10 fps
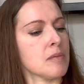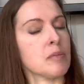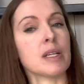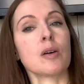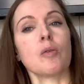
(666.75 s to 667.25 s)

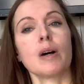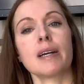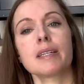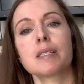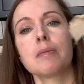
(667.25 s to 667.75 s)
blend quite
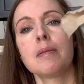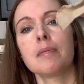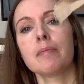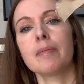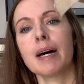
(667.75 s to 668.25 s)
as
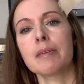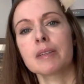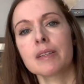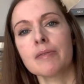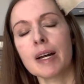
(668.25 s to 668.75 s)
bad with
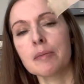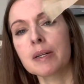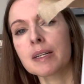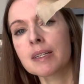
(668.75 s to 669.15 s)
the fabric.